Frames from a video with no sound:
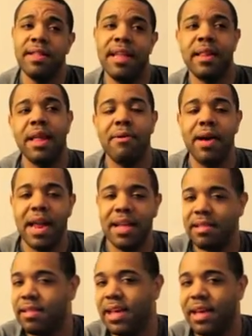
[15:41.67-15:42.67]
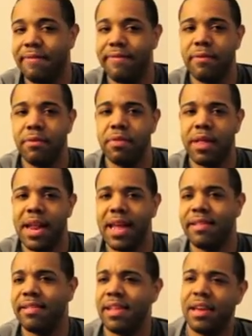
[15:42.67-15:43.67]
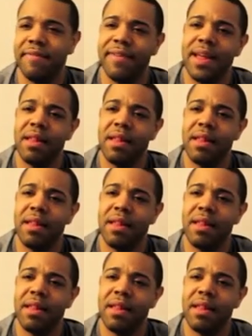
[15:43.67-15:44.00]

that's how I like to think of foods I like to think of it